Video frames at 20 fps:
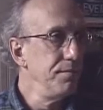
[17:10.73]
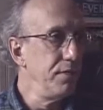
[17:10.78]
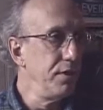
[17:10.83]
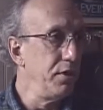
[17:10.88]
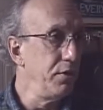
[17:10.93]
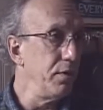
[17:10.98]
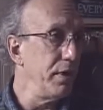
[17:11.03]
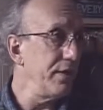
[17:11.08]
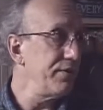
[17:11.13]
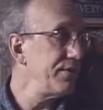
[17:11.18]
The
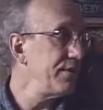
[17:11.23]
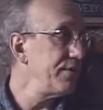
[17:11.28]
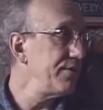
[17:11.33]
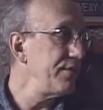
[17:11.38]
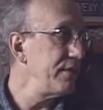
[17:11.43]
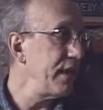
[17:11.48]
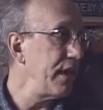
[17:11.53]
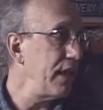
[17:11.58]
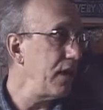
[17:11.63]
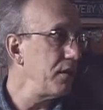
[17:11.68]
US
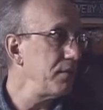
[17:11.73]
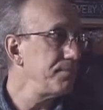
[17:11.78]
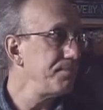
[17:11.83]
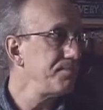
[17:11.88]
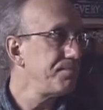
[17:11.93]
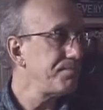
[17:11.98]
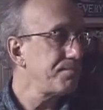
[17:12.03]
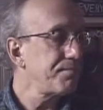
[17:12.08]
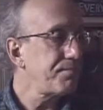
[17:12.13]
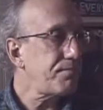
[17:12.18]
is now
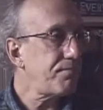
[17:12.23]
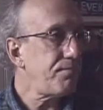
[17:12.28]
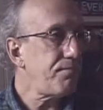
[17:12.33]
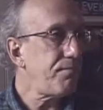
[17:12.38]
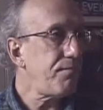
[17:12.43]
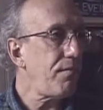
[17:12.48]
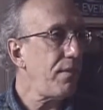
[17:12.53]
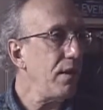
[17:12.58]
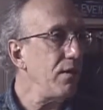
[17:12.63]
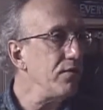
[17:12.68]

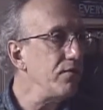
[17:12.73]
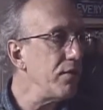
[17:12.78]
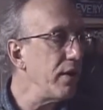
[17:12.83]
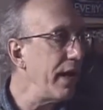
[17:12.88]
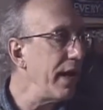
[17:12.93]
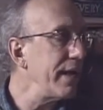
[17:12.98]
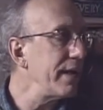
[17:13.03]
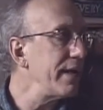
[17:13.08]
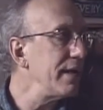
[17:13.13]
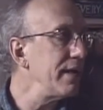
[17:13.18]

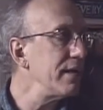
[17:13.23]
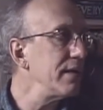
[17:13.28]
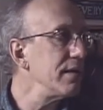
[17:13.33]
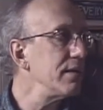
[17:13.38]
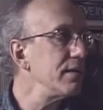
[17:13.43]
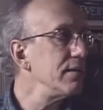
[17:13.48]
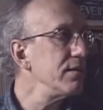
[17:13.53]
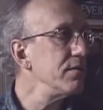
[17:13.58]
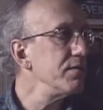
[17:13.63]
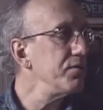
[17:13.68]

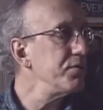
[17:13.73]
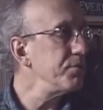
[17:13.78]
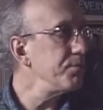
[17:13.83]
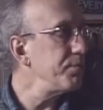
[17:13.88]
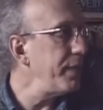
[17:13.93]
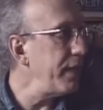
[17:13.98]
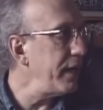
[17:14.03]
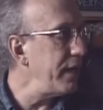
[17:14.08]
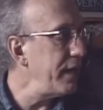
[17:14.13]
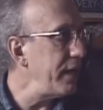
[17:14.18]
dragging
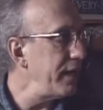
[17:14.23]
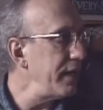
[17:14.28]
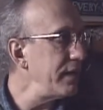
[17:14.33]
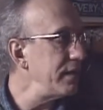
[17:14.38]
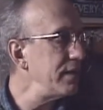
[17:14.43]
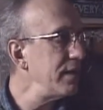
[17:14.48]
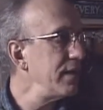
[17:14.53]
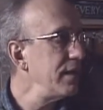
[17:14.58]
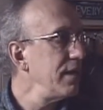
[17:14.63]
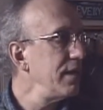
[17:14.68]

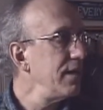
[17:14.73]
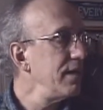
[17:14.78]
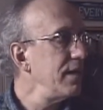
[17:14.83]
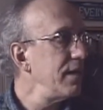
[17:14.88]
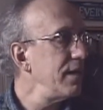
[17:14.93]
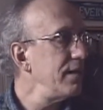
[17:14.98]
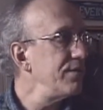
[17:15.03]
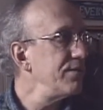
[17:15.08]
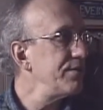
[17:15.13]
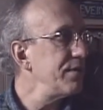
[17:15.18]
Japan
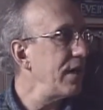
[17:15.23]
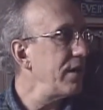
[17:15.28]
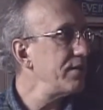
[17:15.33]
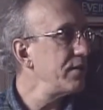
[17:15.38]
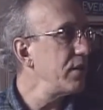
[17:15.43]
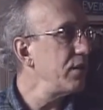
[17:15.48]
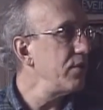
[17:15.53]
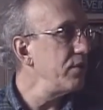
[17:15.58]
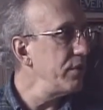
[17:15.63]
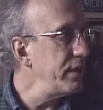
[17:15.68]
and South
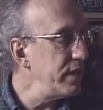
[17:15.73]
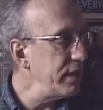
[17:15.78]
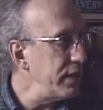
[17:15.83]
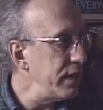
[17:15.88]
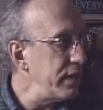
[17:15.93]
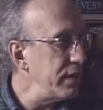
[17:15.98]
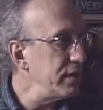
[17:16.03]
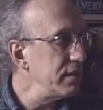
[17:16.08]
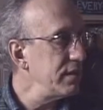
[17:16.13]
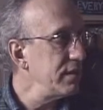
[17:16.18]

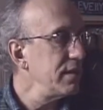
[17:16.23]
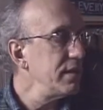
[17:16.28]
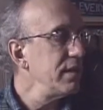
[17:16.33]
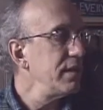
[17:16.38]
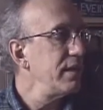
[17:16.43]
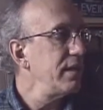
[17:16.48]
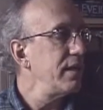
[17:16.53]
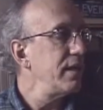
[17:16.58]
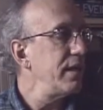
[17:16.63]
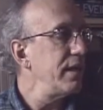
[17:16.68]
Korea
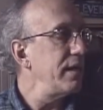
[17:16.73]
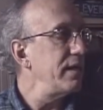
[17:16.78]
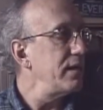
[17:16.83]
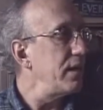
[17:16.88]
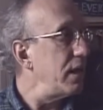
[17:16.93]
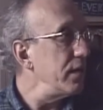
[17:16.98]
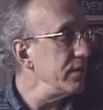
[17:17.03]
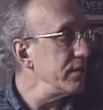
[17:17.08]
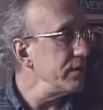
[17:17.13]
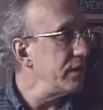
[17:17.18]
and
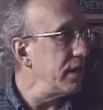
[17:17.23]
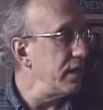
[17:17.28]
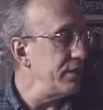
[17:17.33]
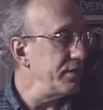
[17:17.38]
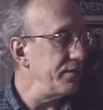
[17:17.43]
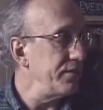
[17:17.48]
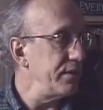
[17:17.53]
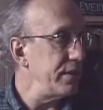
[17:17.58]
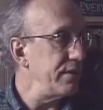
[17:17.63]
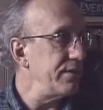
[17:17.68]
other
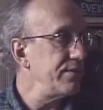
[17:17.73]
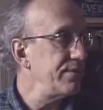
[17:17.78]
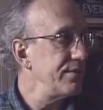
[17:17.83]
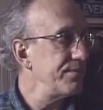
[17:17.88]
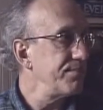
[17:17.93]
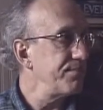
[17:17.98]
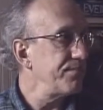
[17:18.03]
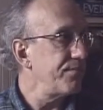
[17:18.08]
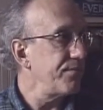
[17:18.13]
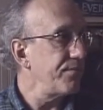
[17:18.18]
countries
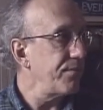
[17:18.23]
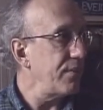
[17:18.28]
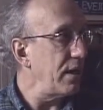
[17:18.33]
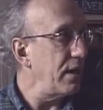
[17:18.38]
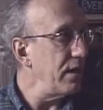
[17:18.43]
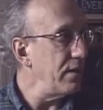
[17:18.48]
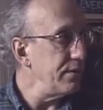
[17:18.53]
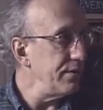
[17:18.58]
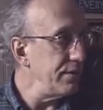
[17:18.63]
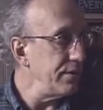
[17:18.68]

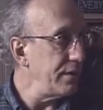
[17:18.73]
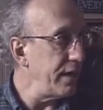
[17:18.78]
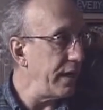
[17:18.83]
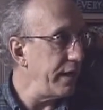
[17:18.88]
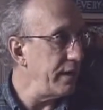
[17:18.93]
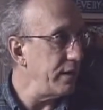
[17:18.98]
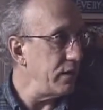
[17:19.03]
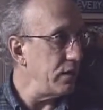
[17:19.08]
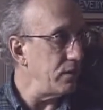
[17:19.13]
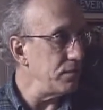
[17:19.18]
into
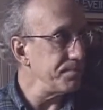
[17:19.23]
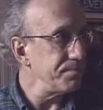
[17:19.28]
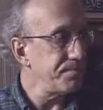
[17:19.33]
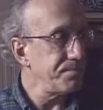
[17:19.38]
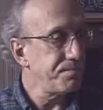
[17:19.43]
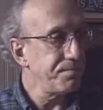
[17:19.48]
NATO,